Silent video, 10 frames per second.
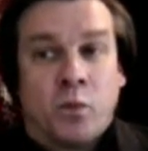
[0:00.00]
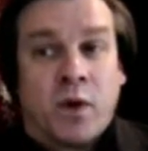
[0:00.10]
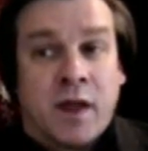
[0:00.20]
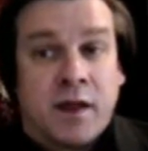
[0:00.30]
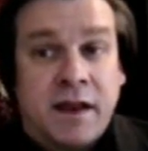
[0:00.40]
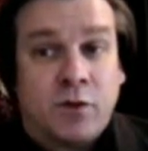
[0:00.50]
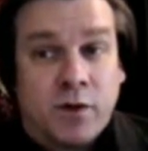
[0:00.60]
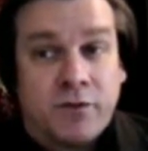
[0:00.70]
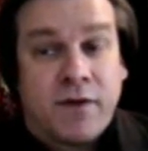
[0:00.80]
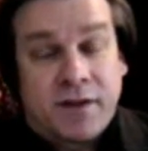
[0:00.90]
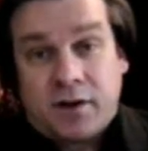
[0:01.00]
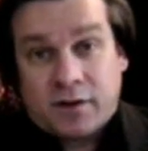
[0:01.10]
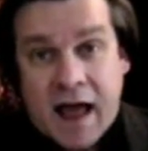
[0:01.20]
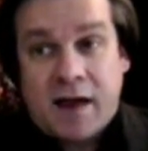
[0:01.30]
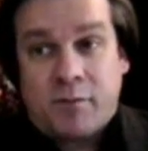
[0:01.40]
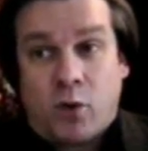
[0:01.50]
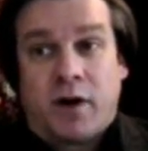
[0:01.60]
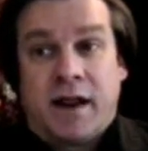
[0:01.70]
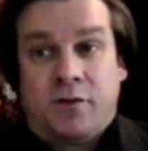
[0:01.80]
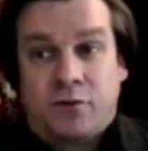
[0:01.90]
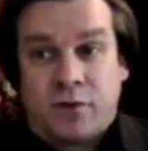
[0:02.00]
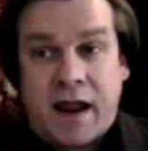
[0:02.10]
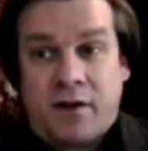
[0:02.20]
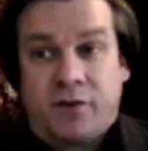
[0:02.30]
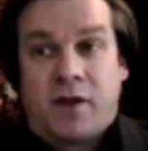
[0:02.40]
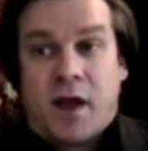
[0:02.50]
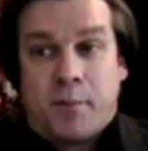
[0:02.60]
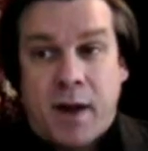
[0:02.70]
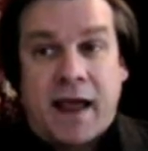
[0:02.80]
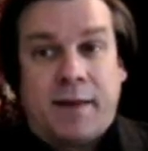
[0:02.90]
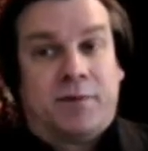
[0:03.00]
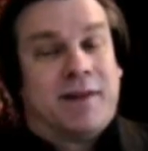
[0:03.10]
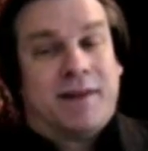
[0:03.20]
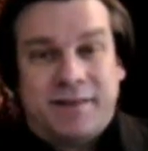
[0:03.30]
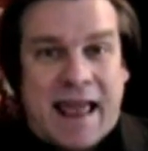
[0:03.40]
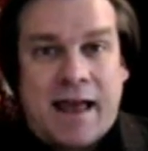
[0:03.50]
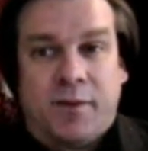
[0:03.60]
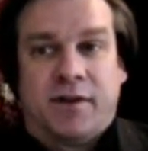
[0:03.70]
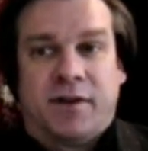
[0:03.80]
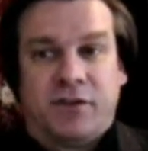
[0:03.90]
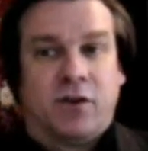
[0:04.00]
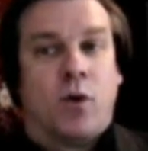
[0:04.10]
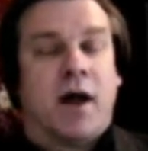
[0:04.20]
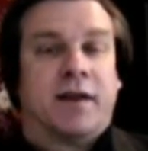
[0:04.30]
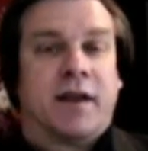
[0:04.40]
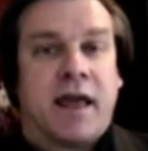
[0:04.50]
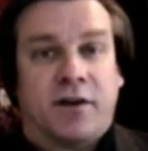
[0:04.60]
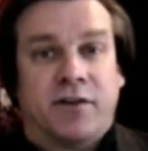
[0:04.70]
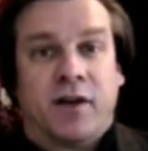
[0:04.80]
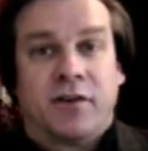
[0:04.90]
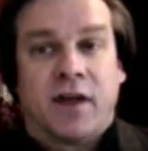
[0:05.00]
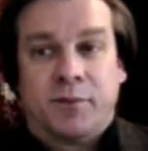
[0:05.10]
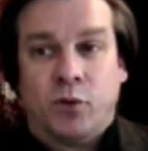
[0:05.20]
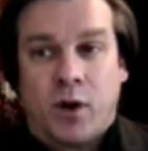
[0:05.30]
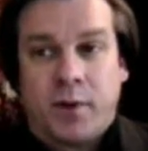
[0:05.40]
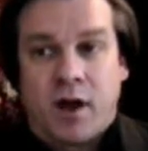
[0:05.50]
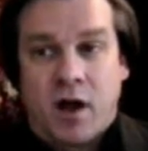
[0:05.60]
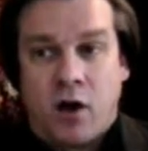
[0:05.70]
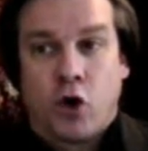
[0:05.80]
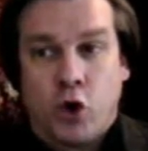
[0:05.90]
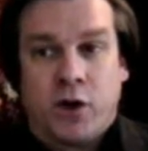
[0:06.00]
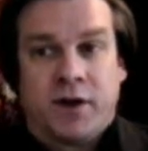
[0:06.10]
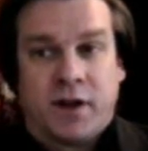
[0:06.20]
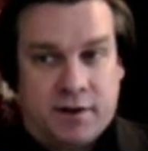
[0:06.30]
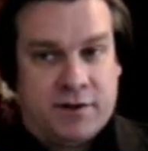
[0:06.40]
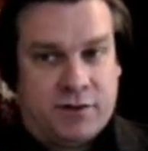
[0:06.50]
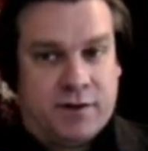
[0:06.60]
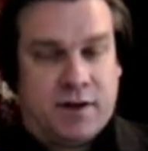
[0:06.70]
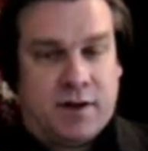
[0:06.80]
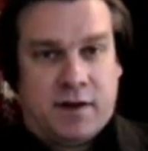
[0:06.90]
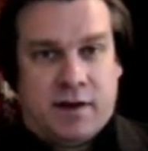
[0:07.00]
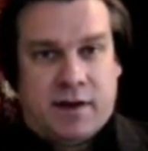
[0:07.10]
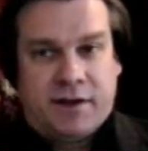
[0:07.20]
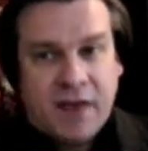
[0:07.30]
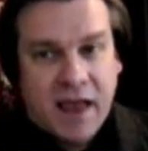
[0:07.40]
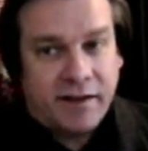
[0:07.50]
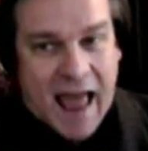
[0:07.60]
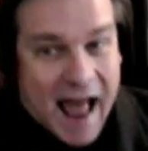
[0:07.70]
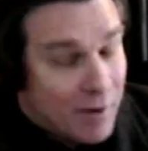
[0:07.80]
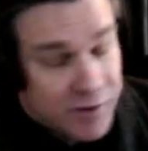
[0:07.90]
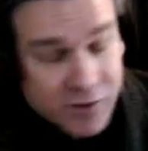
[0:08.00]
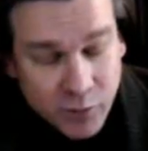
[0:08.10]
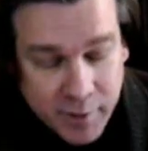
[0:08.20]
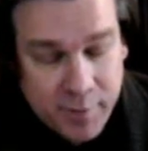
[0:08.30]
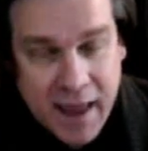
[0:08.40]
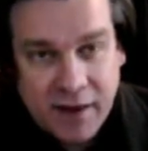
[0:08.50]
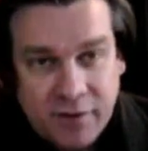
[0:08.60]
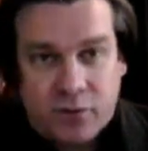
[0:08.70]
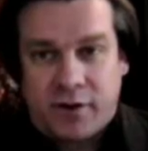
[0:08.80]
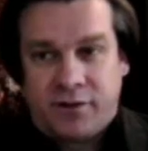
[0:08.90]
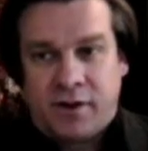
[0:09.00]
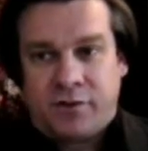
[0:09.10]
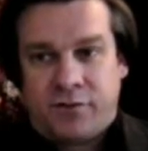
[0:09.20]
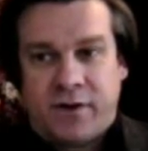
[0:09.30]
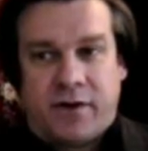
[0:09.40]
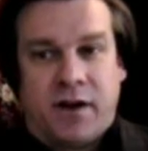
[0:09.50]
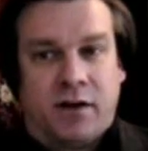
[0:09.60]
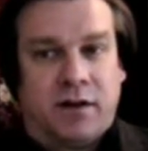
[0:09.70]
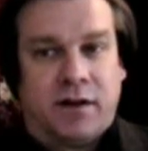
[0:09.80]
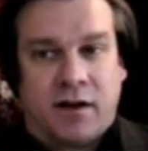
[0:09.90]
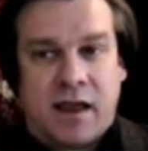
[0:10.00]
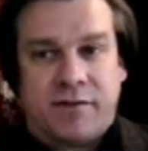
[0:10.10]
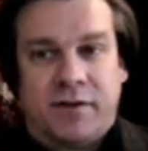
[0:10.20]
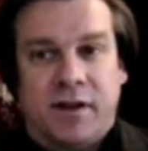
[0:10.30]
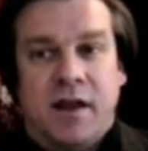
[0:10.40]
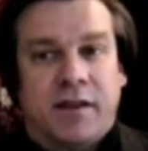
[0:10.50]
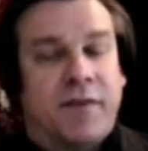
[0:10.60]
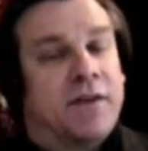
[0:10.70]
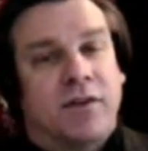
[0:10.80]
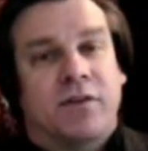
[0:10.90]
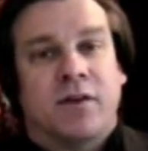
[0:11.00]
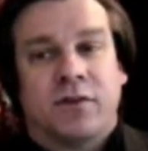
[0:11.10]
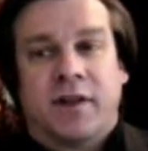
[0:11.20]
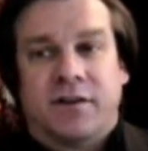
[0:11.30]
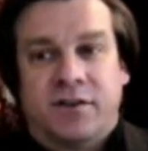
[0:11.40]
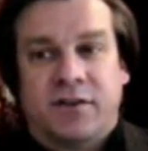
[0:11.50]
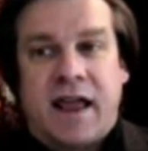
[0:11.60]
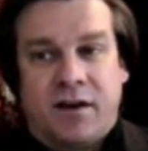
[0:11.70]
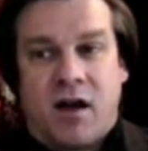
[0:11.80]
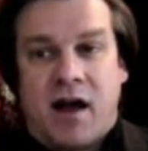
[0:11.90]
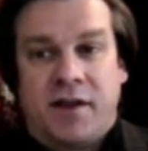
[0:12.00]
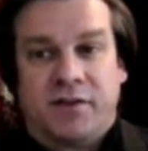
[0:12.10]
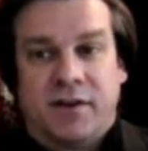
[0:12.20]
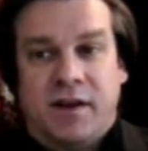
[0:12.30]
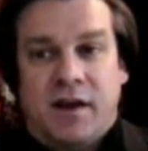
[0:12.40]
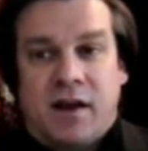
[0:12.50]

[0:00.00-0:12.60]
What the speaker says: we need to invest a lot more in rails, pipes, dams, and so on to get ourselves up to what we call good condition. Exactly how this would be paid for is very unclear, given that this is usually a state cost,